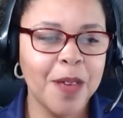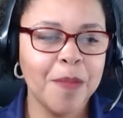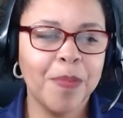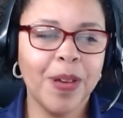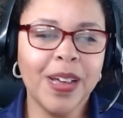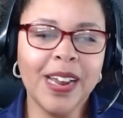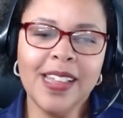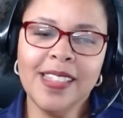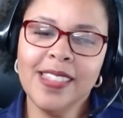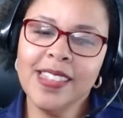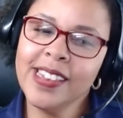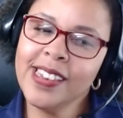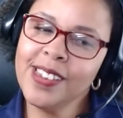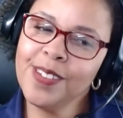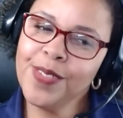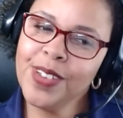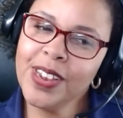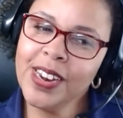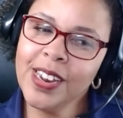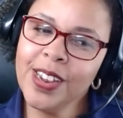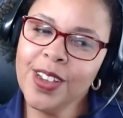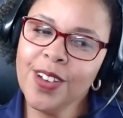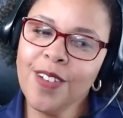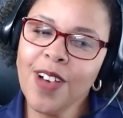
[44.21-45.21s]
But in this
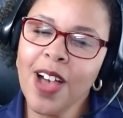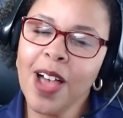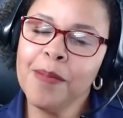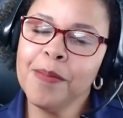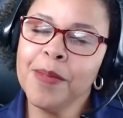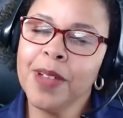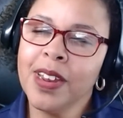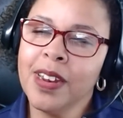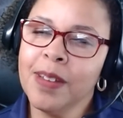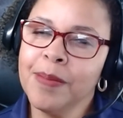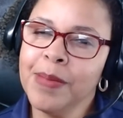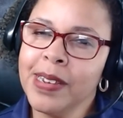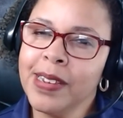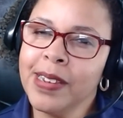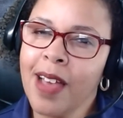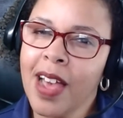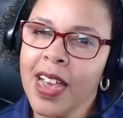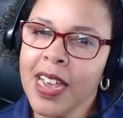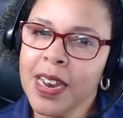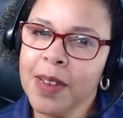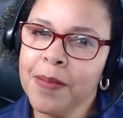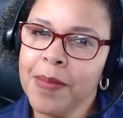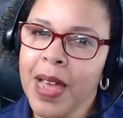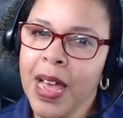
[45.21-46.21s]
video, I'm going to be
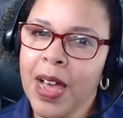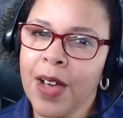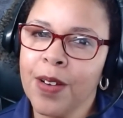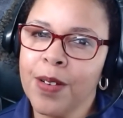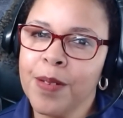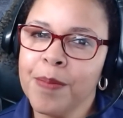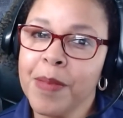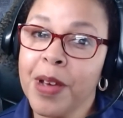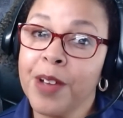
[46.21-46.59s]
talking about